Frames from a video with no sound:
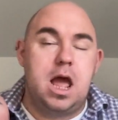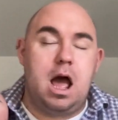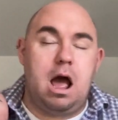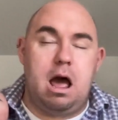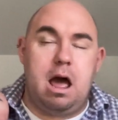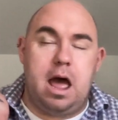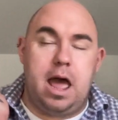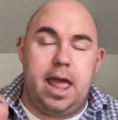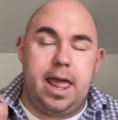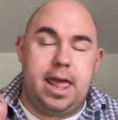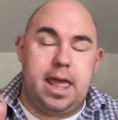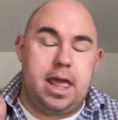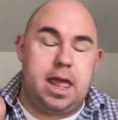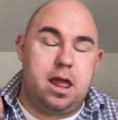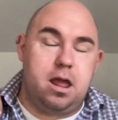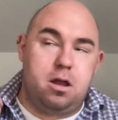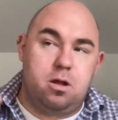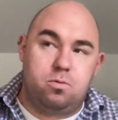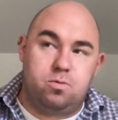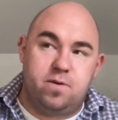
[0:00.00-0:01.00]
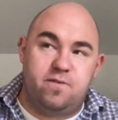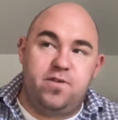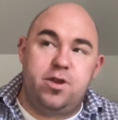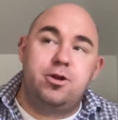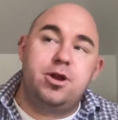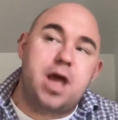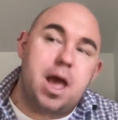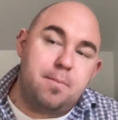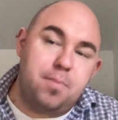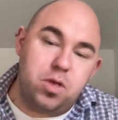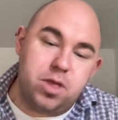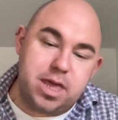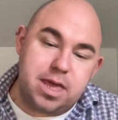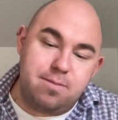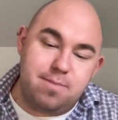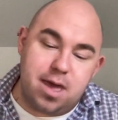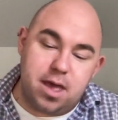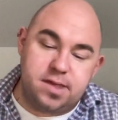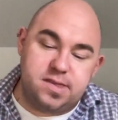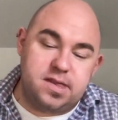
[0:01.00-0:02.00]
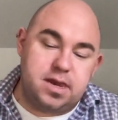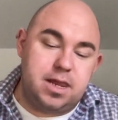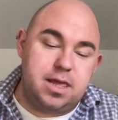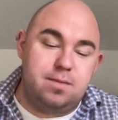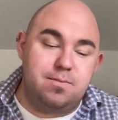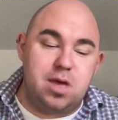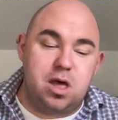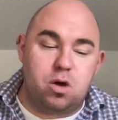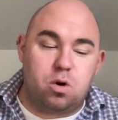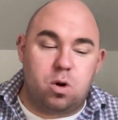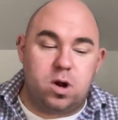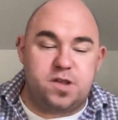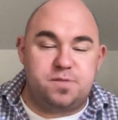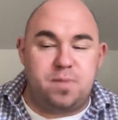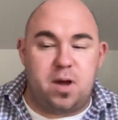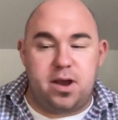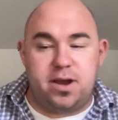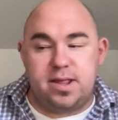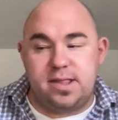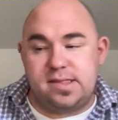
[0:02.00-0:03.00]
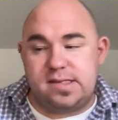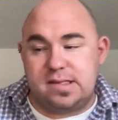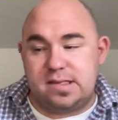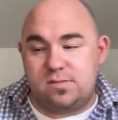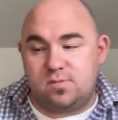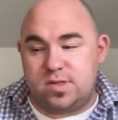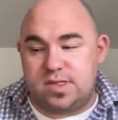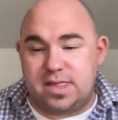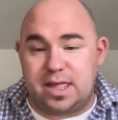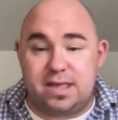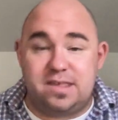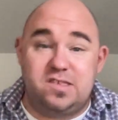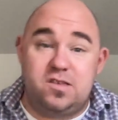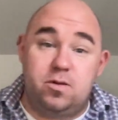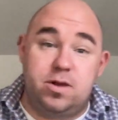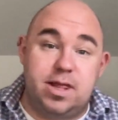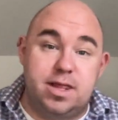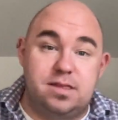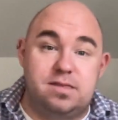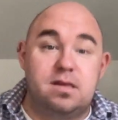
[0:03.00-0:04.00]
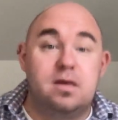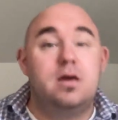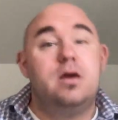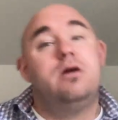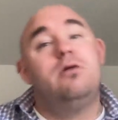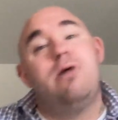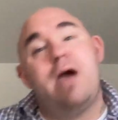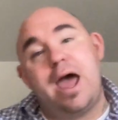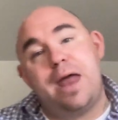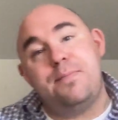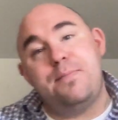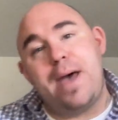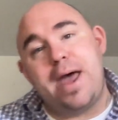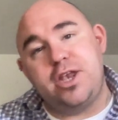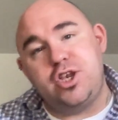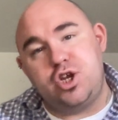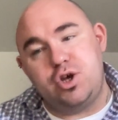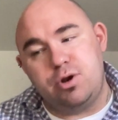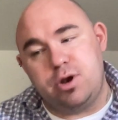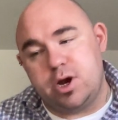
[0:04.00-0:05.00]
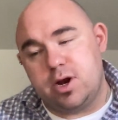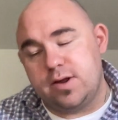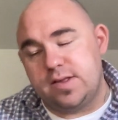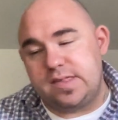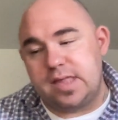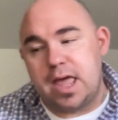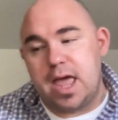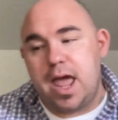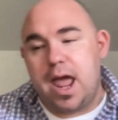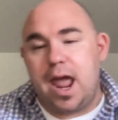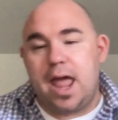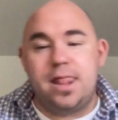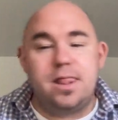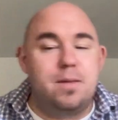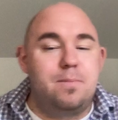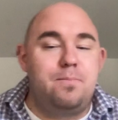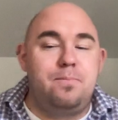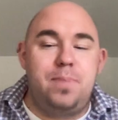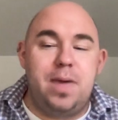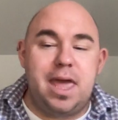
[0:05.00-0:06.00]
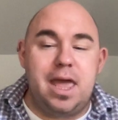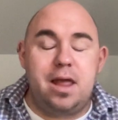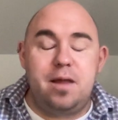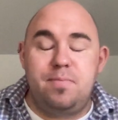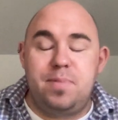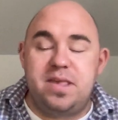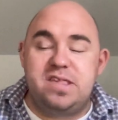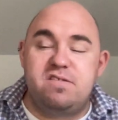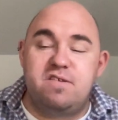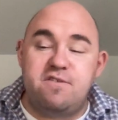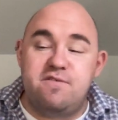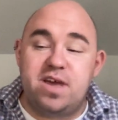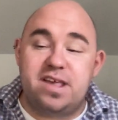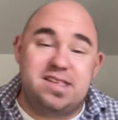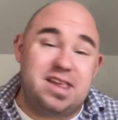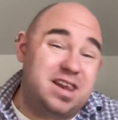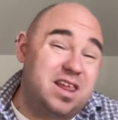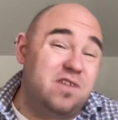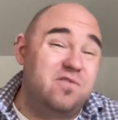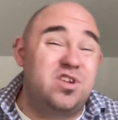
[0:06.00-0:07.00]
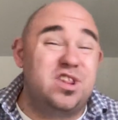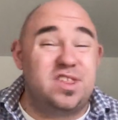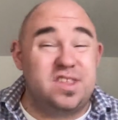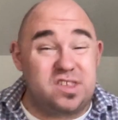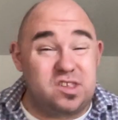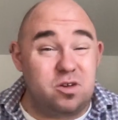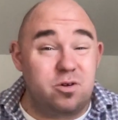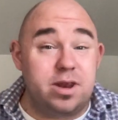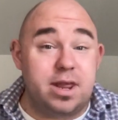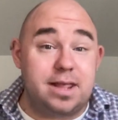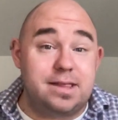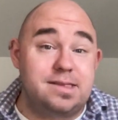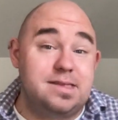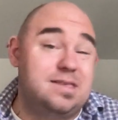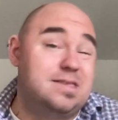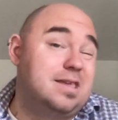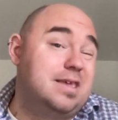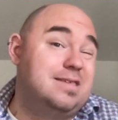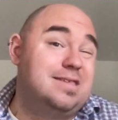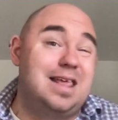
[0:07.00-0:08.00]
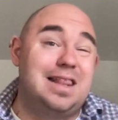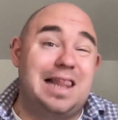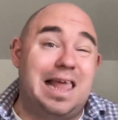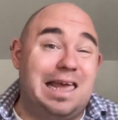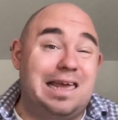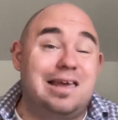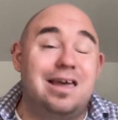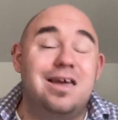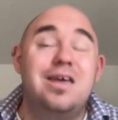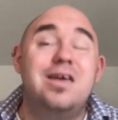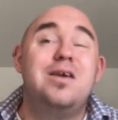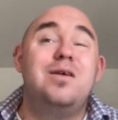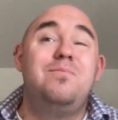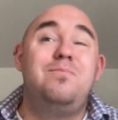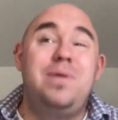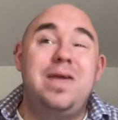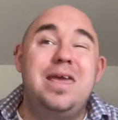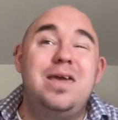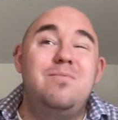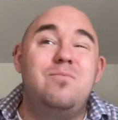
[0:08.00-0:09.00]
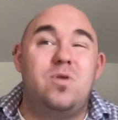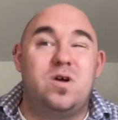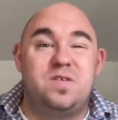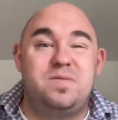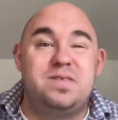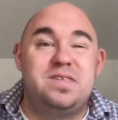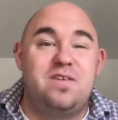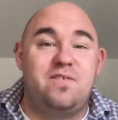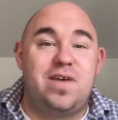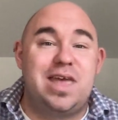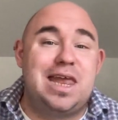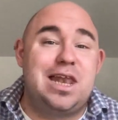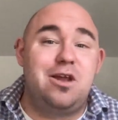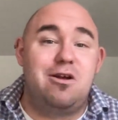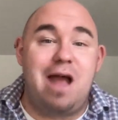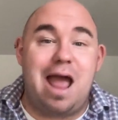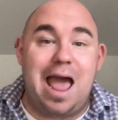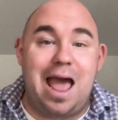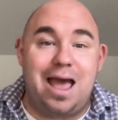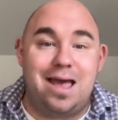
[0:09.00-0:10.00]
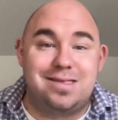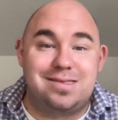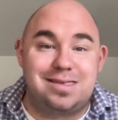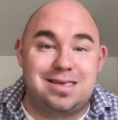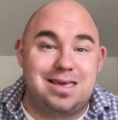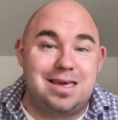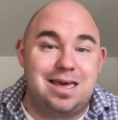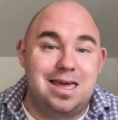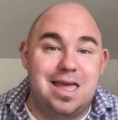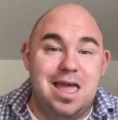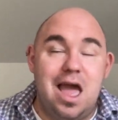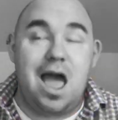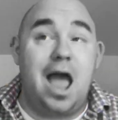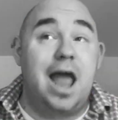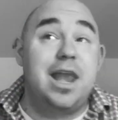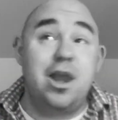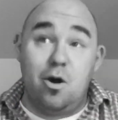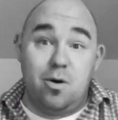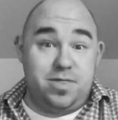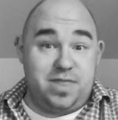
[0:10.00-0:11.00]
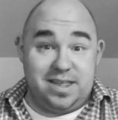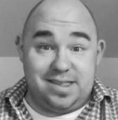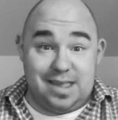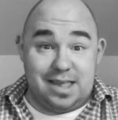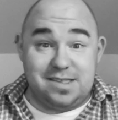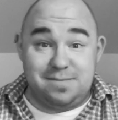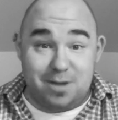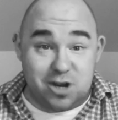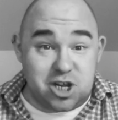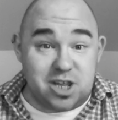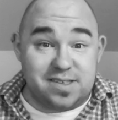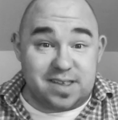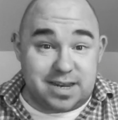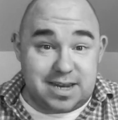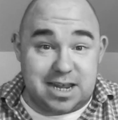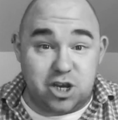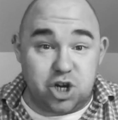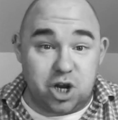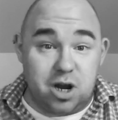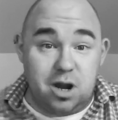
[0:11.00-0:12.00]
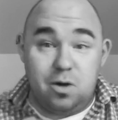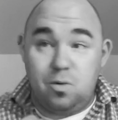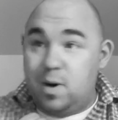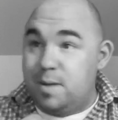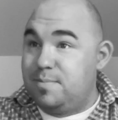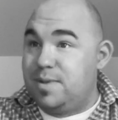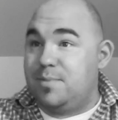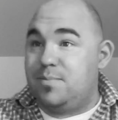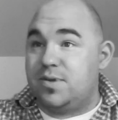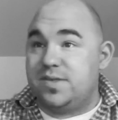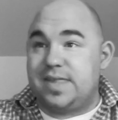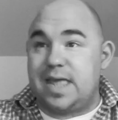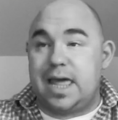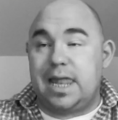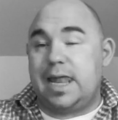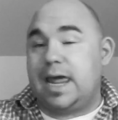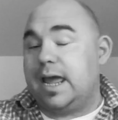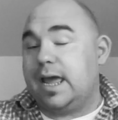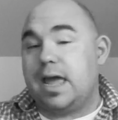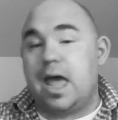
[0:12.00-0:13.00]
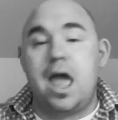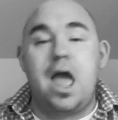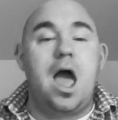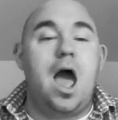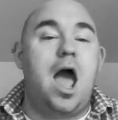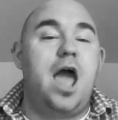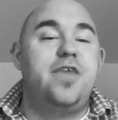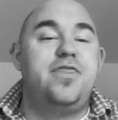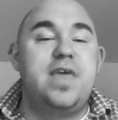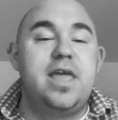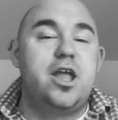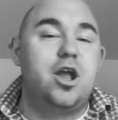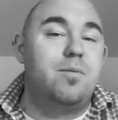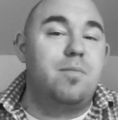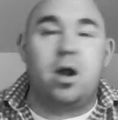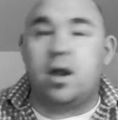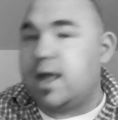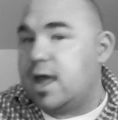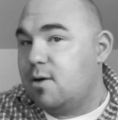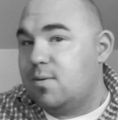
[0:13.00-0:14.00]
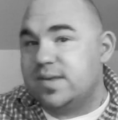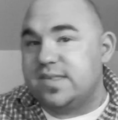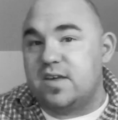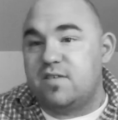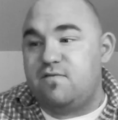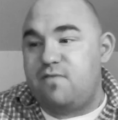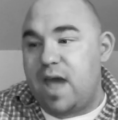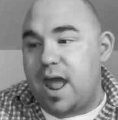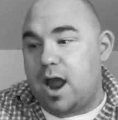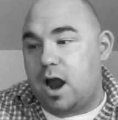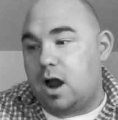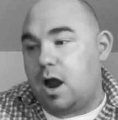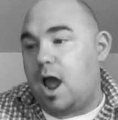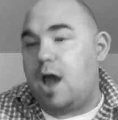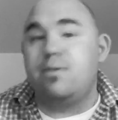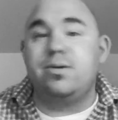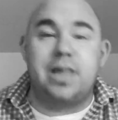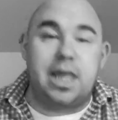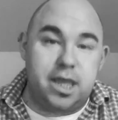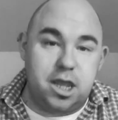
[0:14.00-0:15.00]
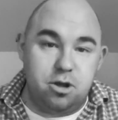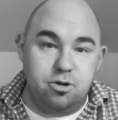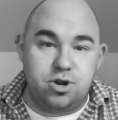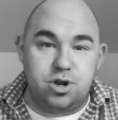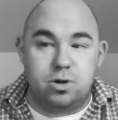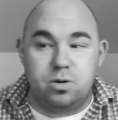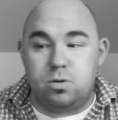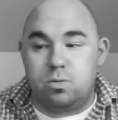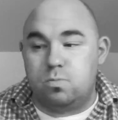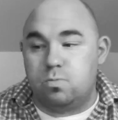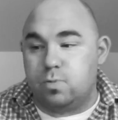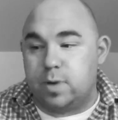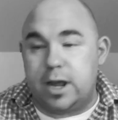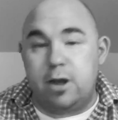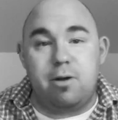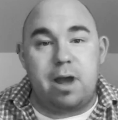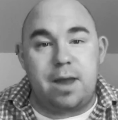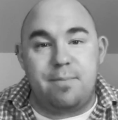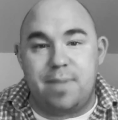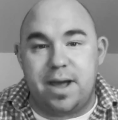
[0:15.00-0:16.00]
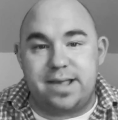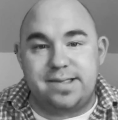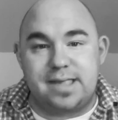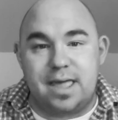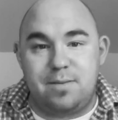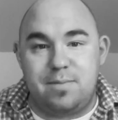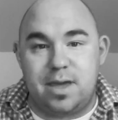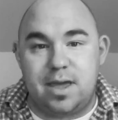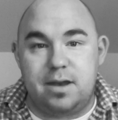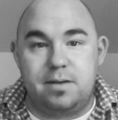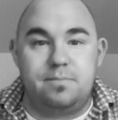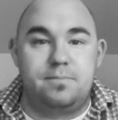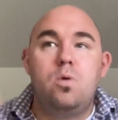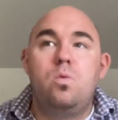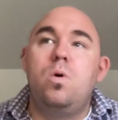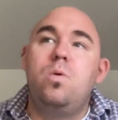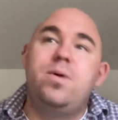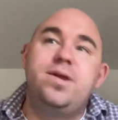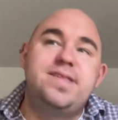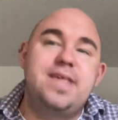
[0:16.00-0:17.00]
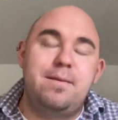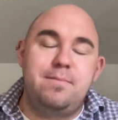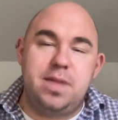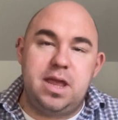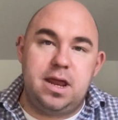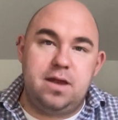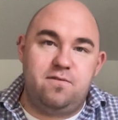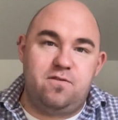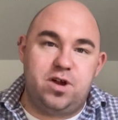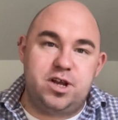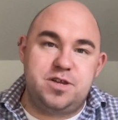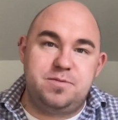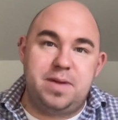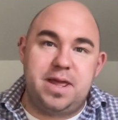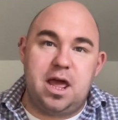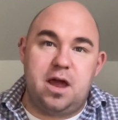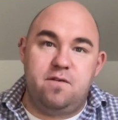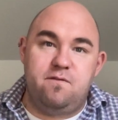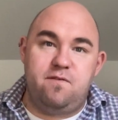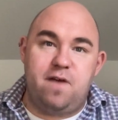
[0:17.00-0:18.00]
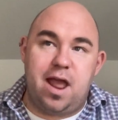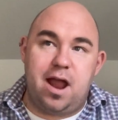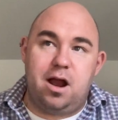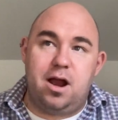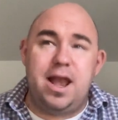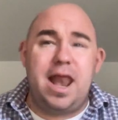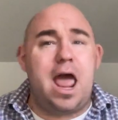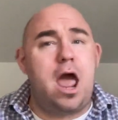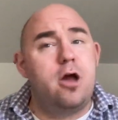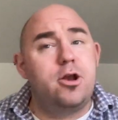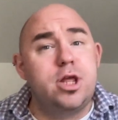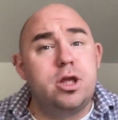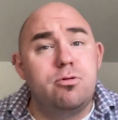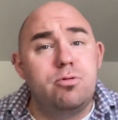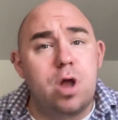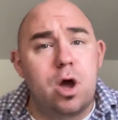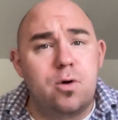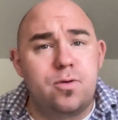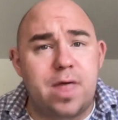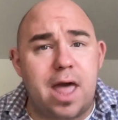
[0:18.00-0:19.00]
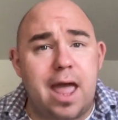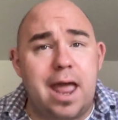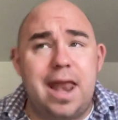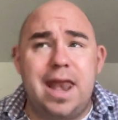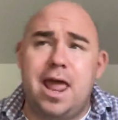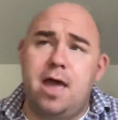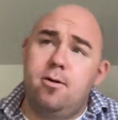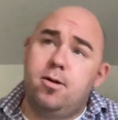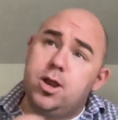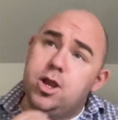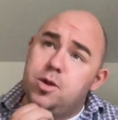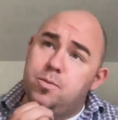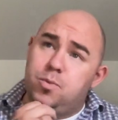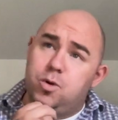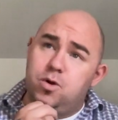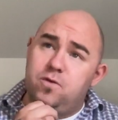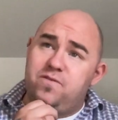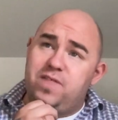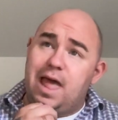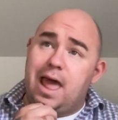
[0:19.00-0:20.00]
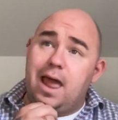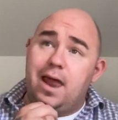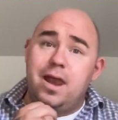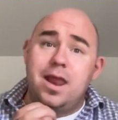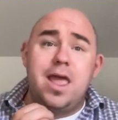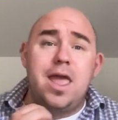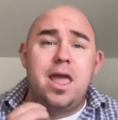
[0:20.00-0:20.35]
I reviewed a couple emails and email correspondences with like students who had bad tutors. And the big piece of advice I'd give to the students is I said, like, be more specific in your ask. I know this, especially as a teacher, when people say, like, I think your marking was unfair. I would like you to regrade my assignment. Well, what does that mean for it to be unfair? unfair? And how do you know that? And how can you prove that?